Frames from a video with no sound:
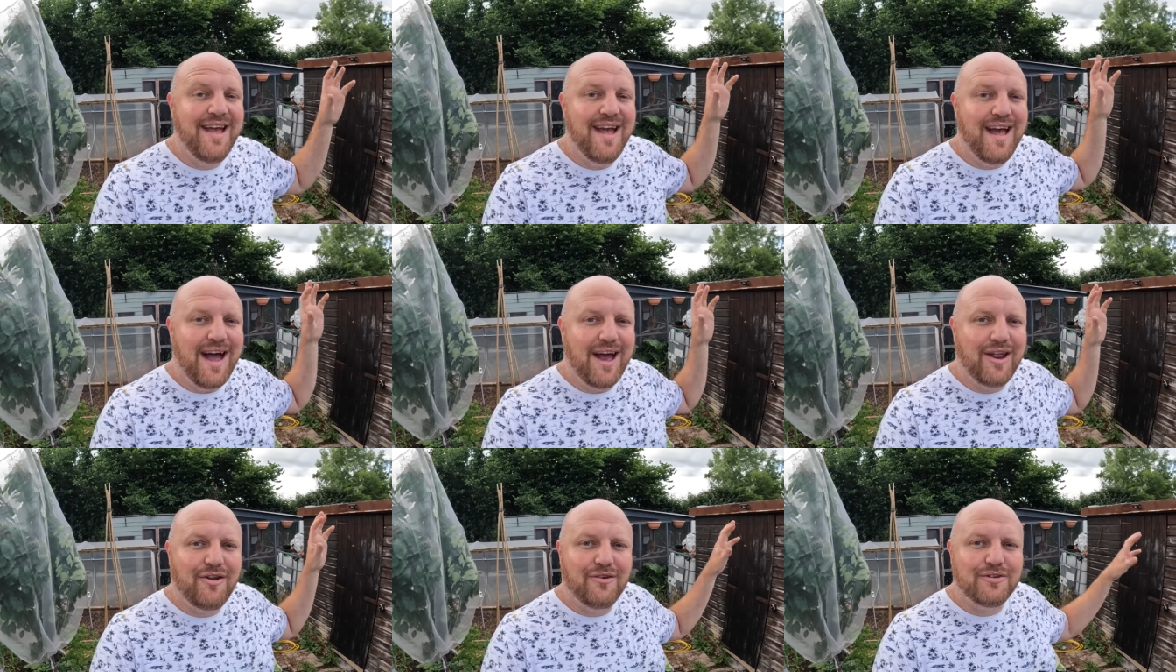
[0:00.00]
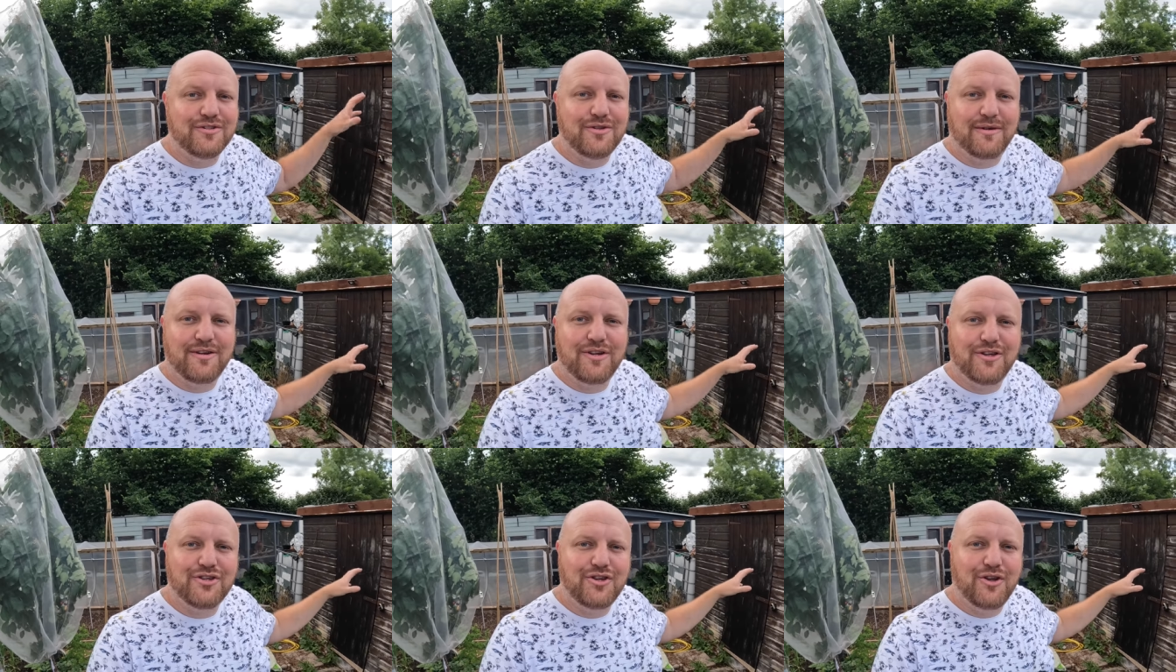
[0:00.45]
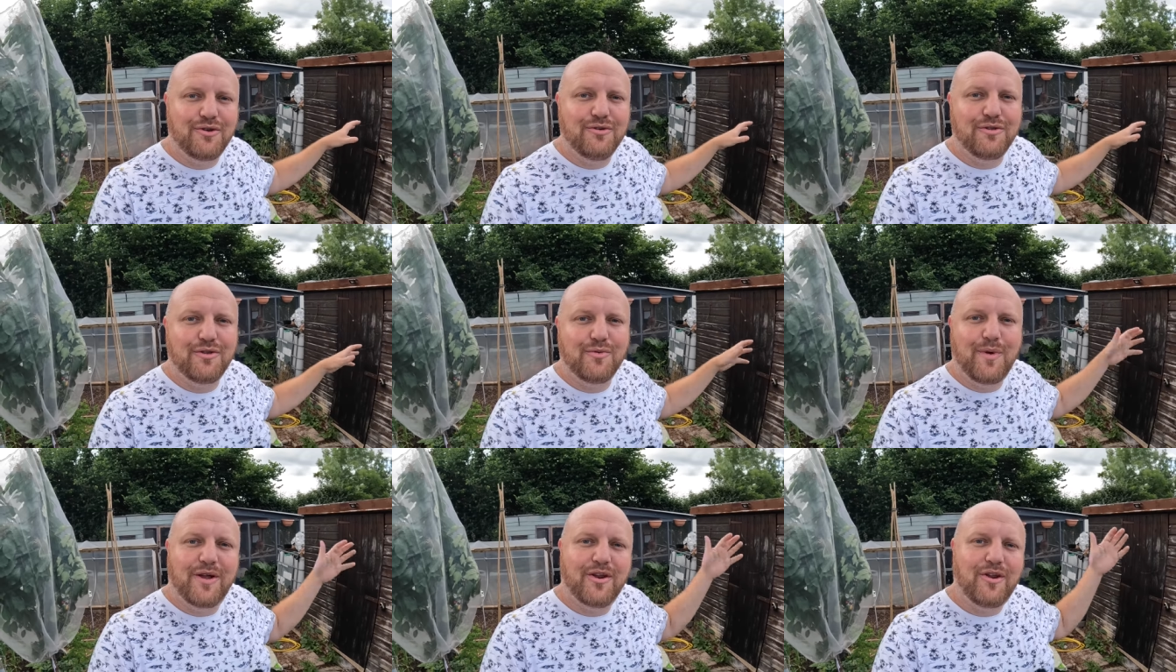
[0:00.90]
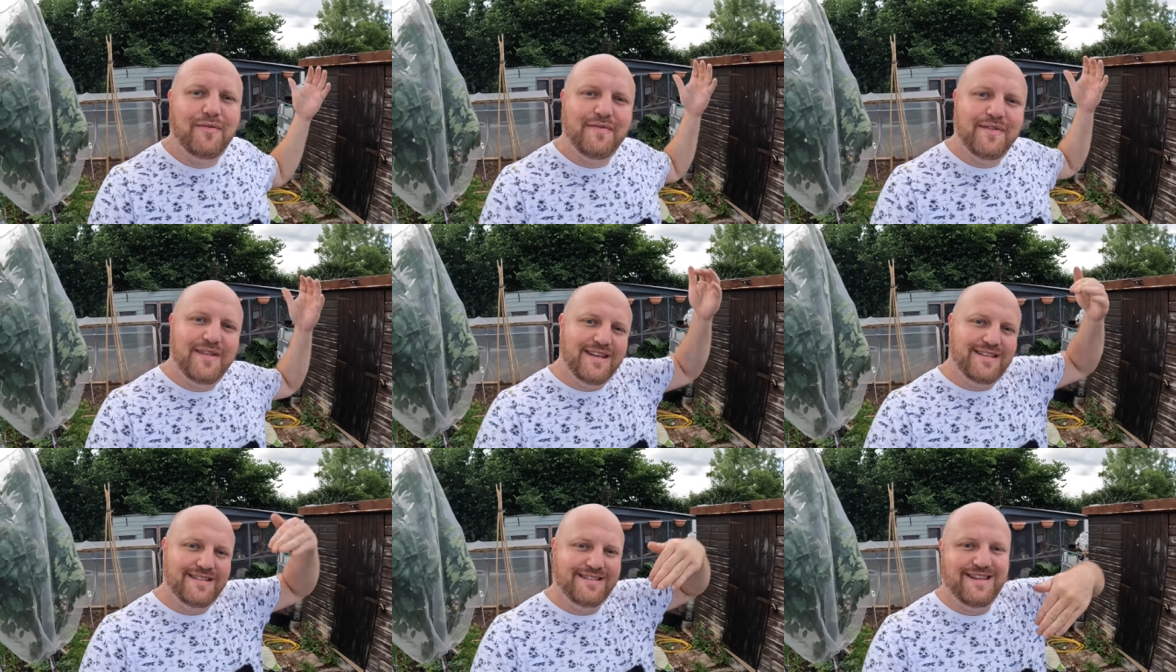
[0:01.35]
and also I'm going to show you the one on
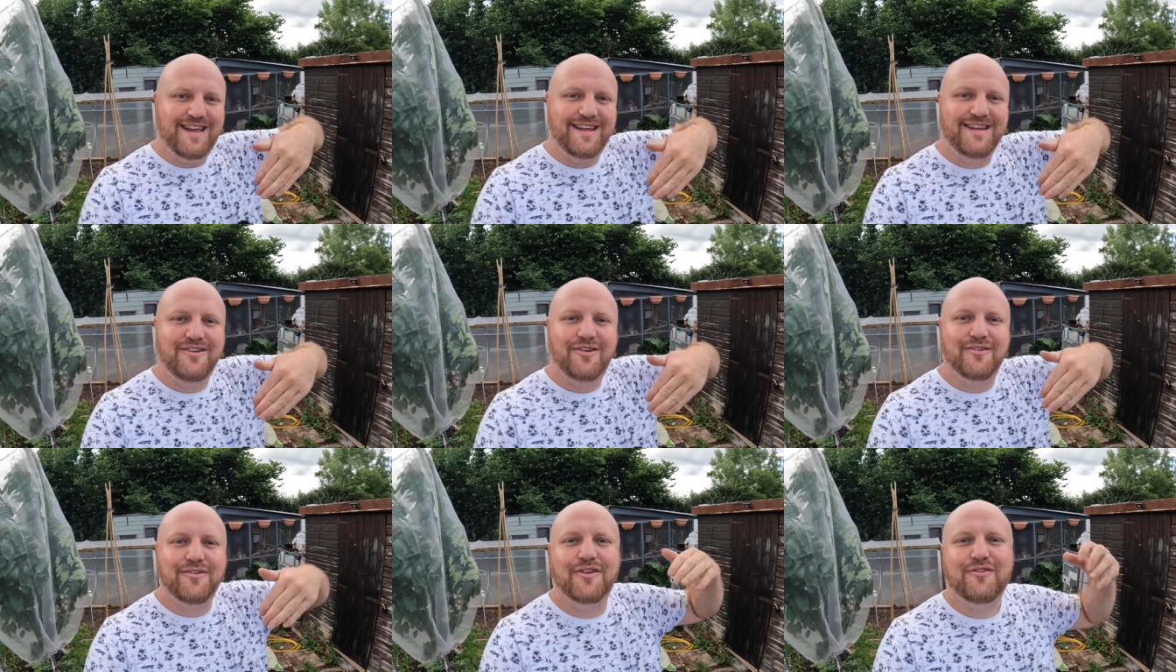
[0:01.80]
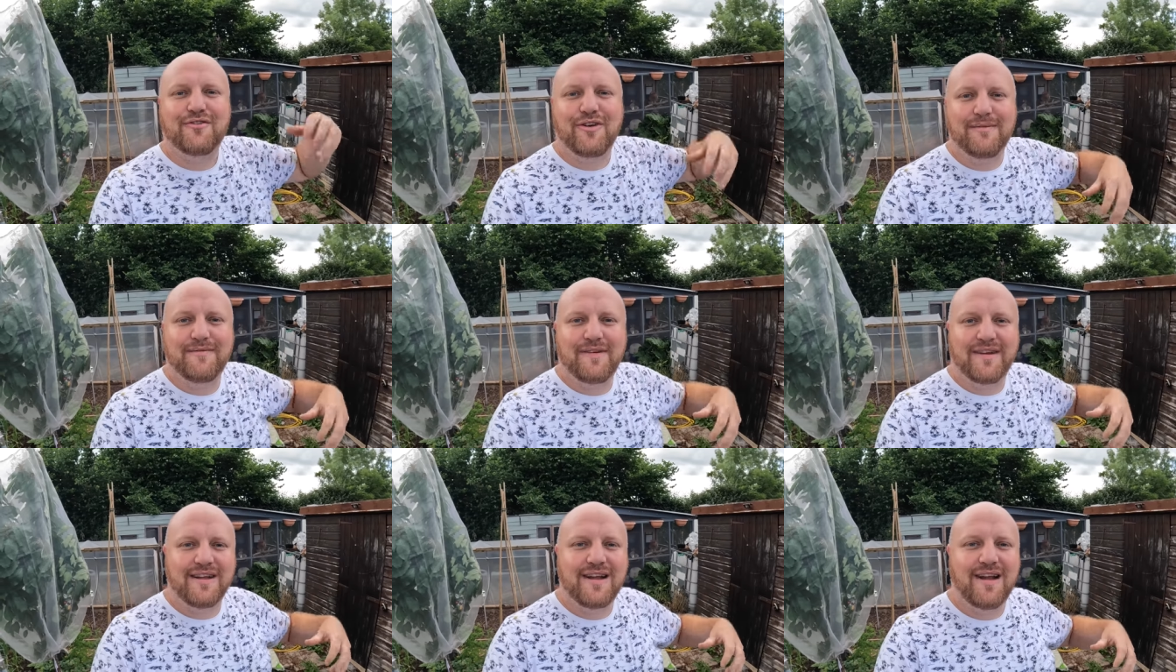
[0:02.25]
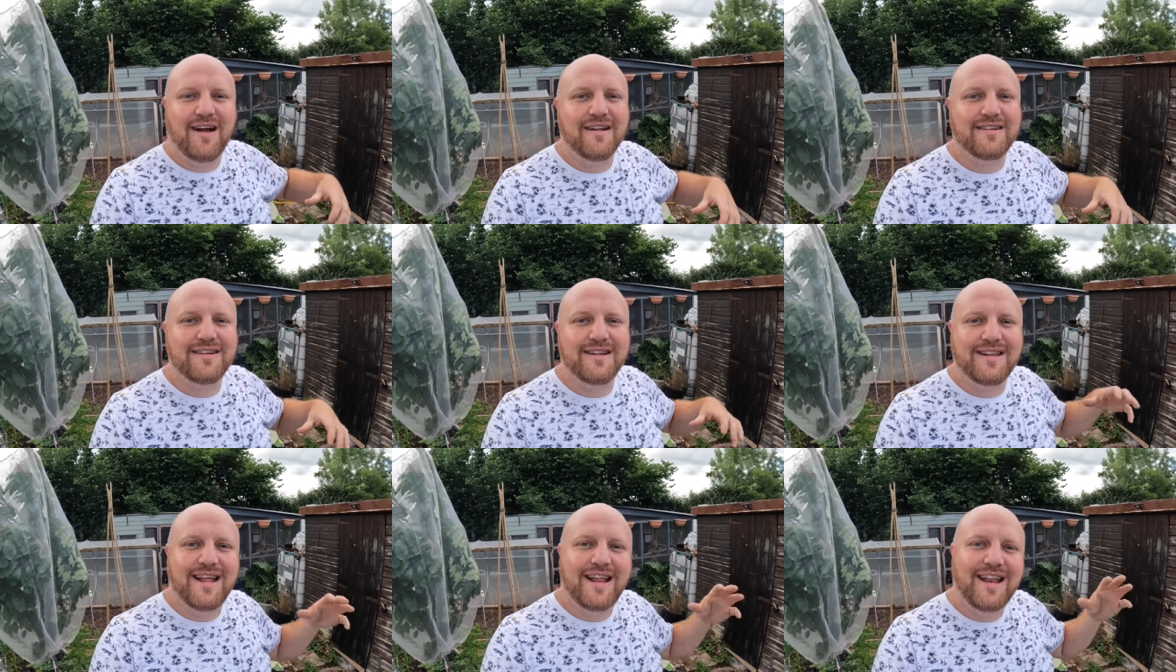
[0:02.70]
this site, on the Grapevine Garden.